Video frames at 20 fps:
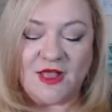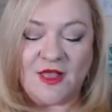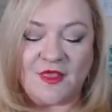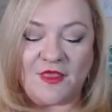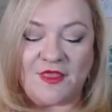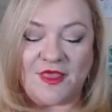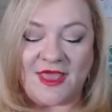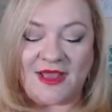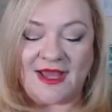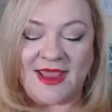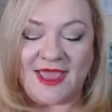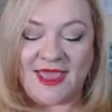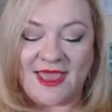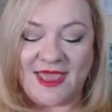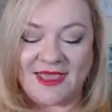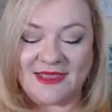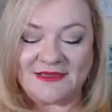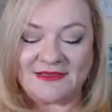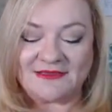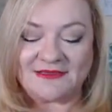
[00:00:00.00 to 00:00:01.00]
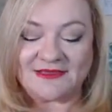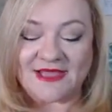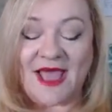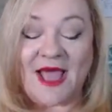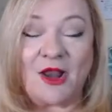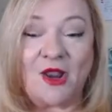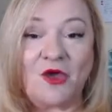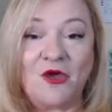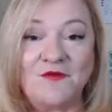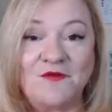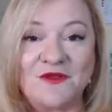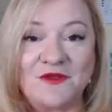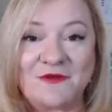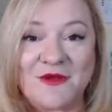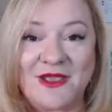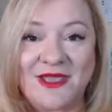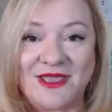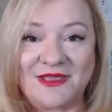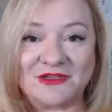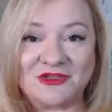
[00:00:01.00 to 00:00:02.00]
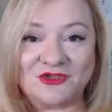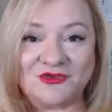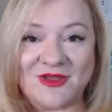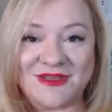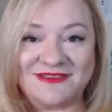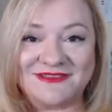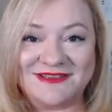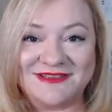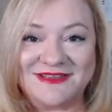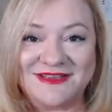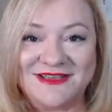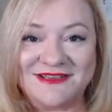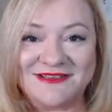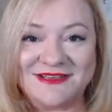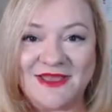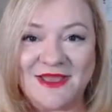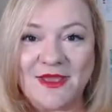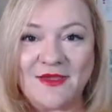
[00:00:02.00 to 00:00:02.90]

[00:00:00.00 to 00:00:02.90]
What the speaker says: that has aloe vera extract in it.